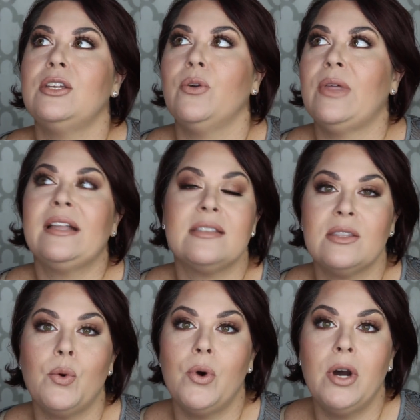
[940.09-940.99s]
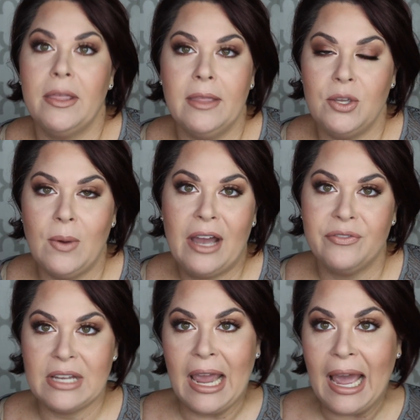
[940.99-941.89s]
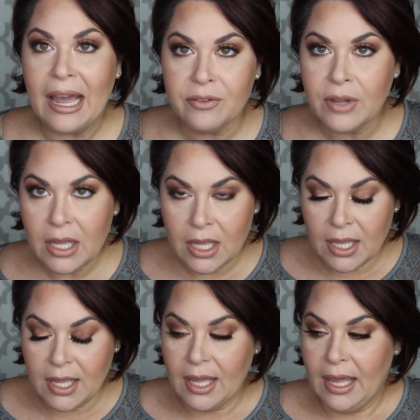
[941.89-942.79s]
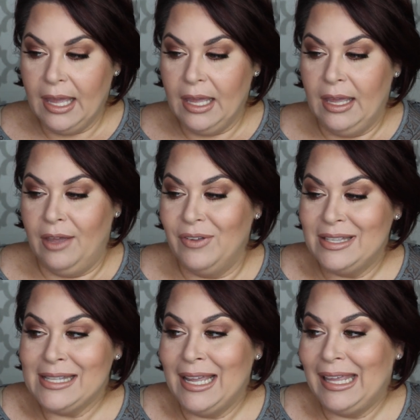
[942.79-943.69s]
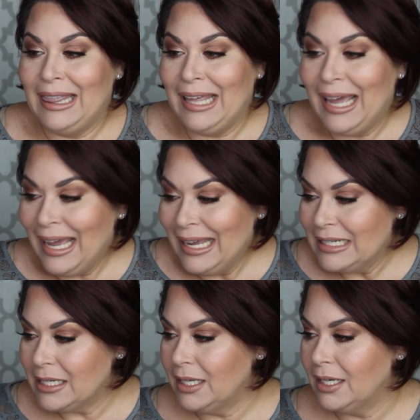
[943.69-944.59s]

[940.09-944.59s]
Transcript: you know, that's the one that you have to have. If it's like that,